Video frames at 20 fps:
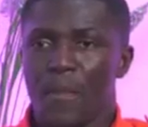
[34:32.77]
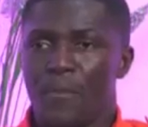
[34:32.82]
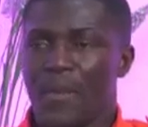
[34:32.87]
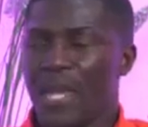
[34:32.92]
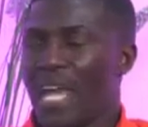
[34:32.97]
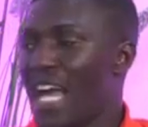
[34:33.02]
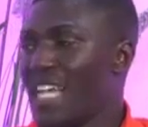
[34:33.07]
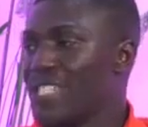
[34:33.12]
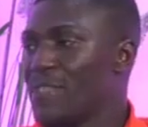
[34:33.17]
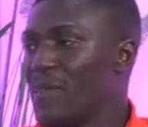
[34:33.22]

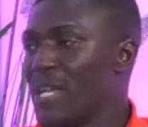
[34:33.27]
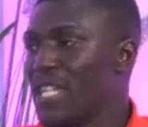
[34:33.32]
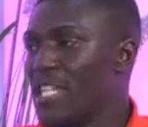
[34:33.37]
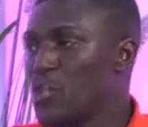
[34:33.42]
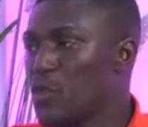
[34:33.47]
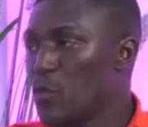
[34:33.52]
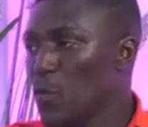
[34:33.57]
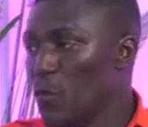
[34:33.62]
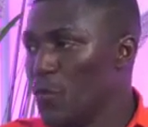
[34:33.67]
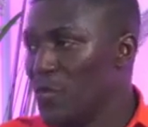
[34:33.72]
pay as many
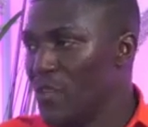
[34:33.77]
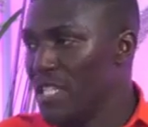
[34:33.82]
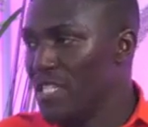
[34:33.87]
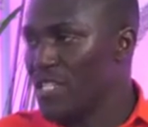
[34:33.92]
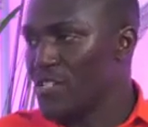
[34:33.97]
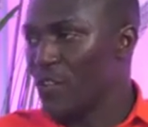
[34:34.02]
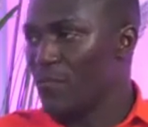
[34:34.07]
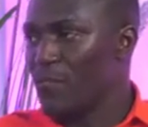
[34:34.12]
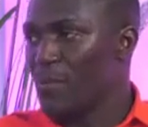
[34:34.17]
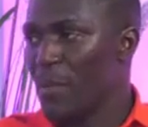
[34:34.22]
school
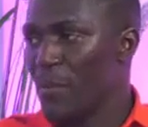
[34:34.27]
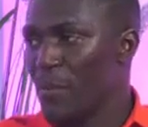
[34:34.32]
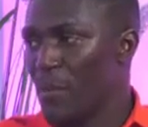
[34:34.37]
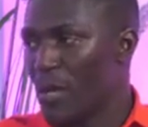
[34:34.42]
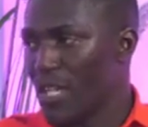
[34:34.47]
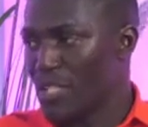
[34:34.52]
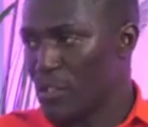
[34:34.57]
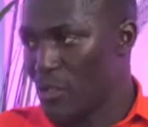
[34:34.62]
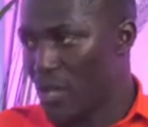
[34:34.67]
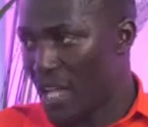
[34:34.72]
fees of
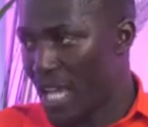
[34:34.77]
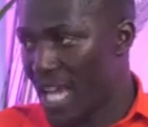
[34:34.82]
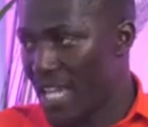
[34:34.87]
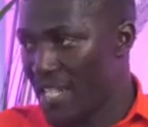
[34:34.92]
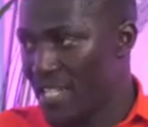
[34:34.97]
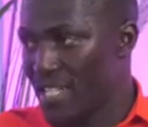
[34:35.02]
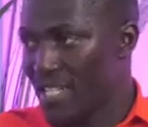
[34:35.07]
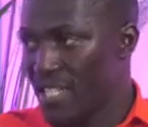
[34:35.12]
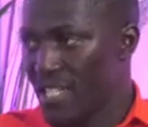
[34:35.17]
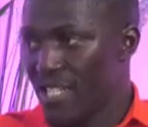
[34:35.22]
people as you
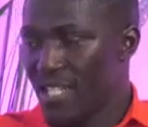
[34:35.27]
can,